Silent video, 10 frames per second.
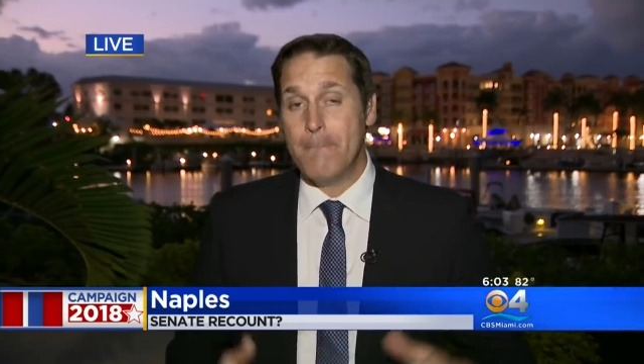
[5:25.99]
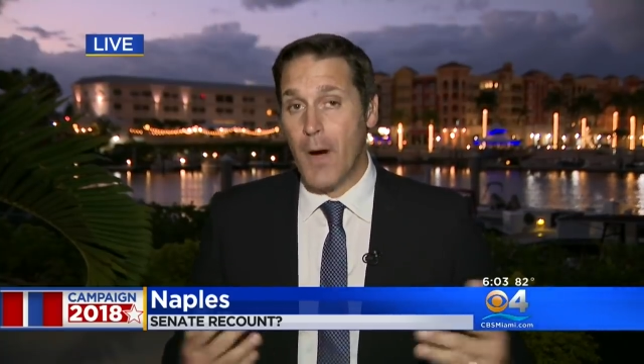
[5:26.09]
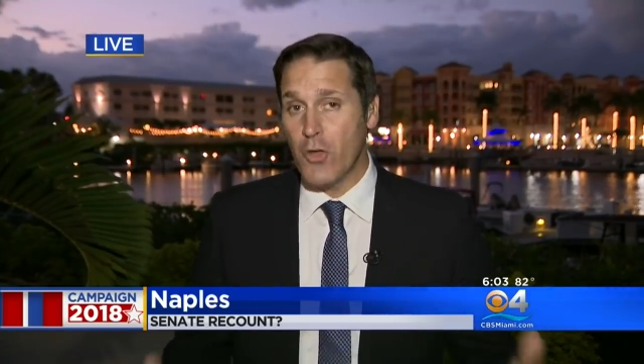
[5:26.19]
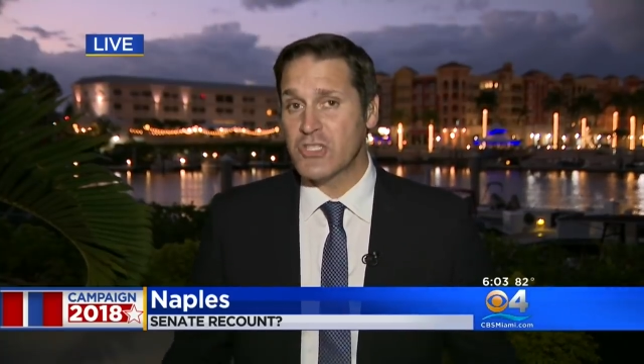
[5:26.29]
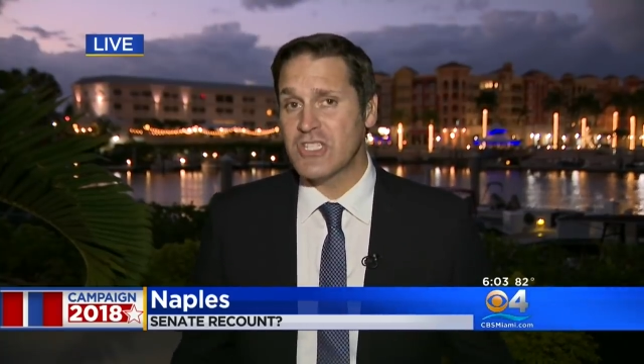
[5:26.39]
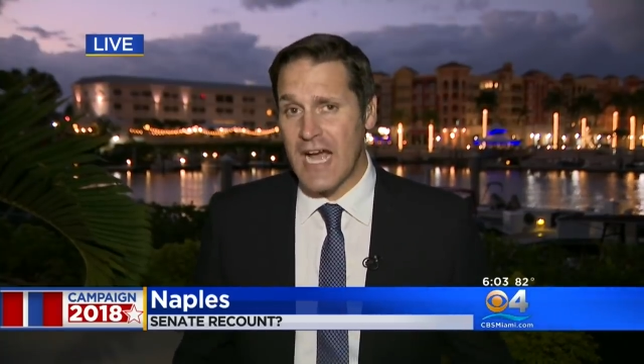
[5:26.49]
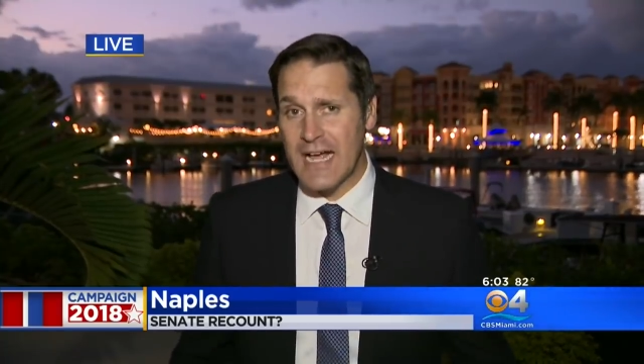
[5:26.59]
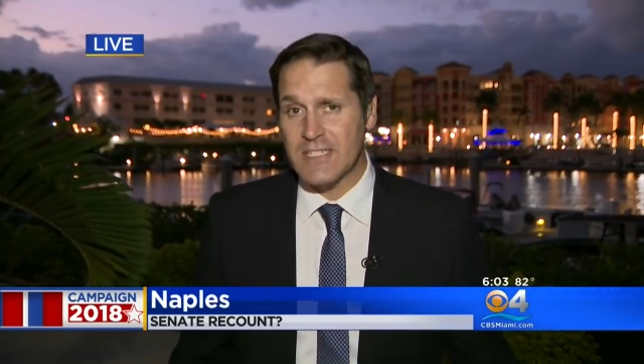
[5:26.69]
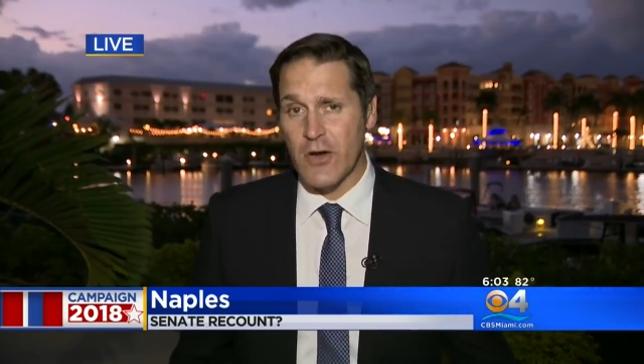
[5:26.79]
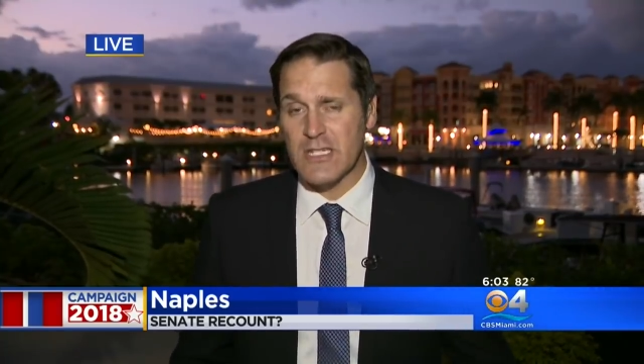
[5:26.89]
Both
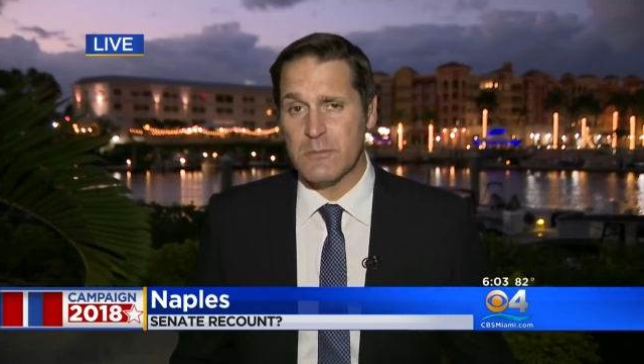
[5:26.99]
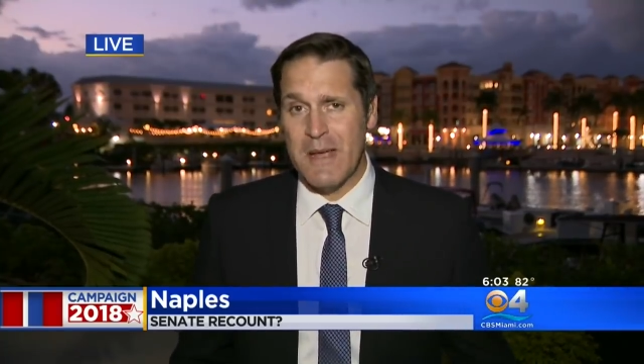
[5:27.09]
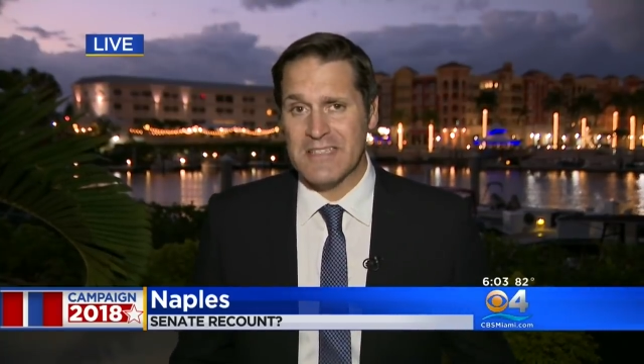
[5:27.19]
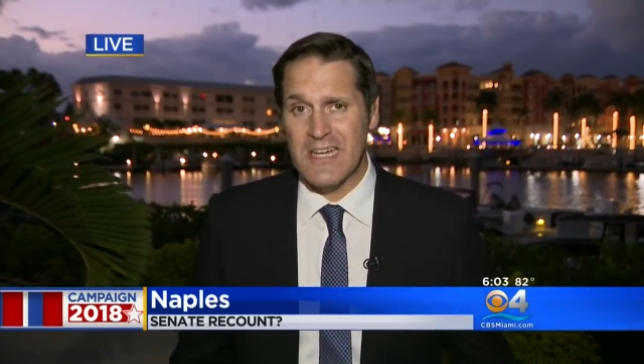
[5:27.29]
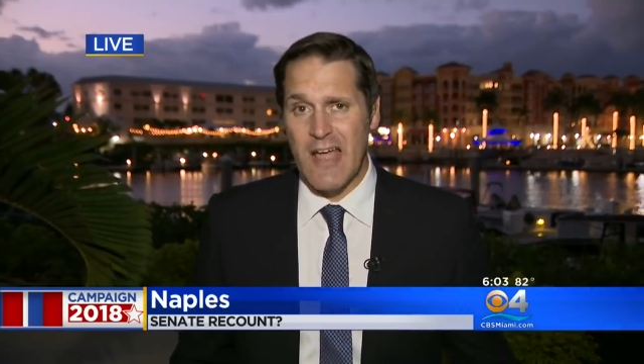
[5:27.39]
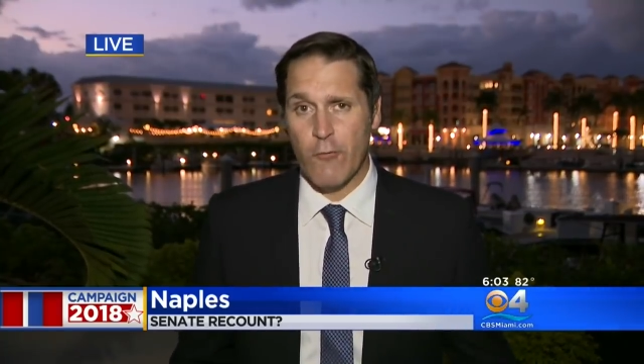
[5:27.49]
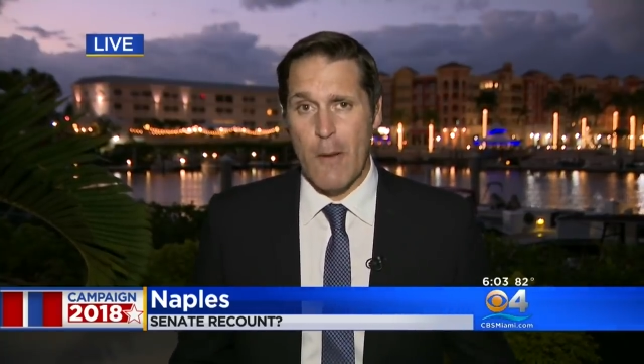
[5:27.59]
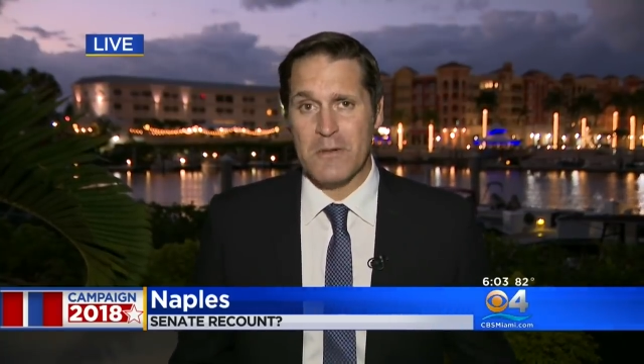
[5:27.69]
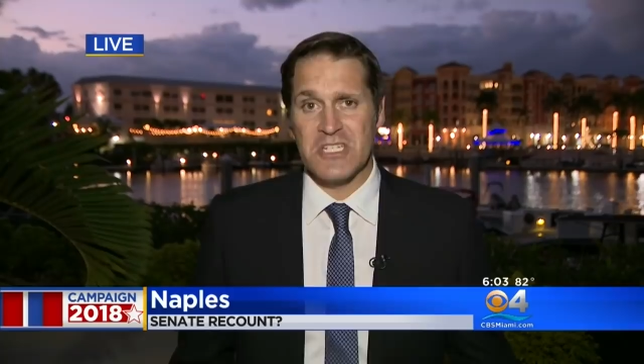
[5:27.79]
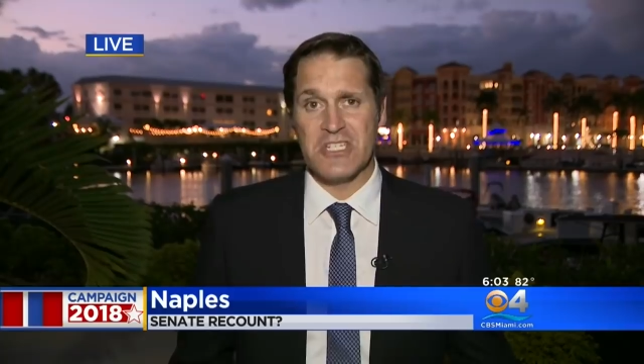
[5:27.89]
sides are expected to have
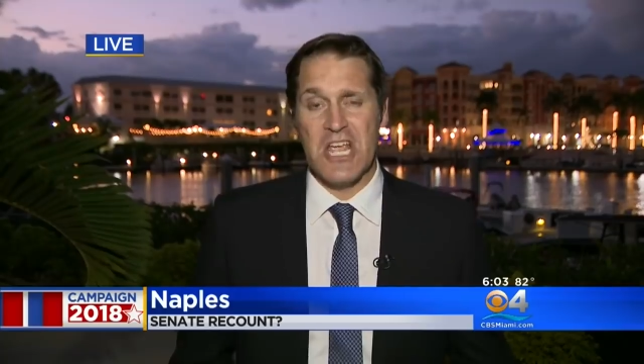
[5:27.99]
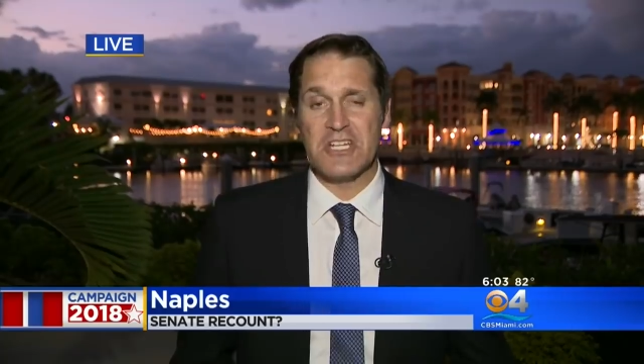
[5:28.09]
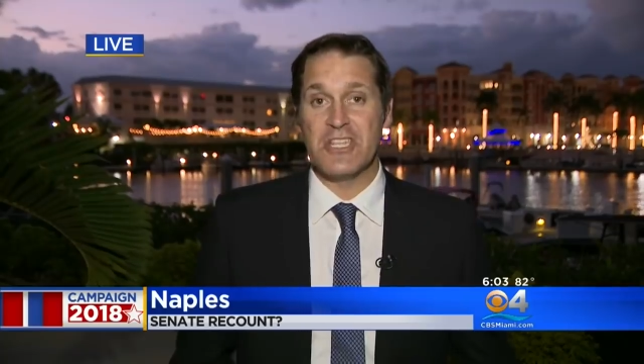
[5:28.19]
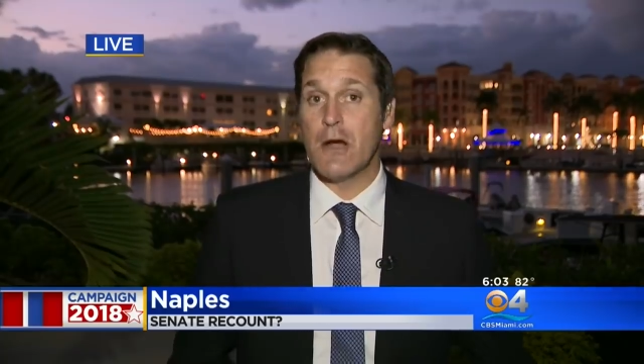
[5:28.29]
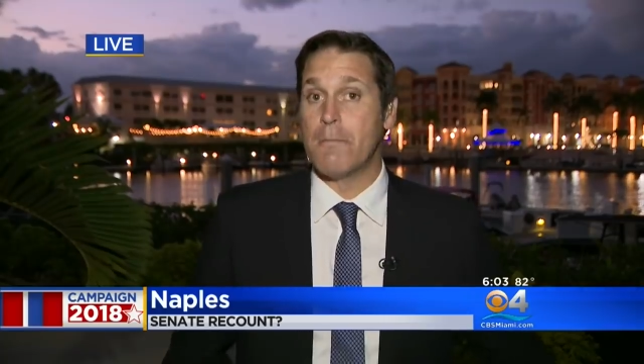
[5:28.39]
representation there.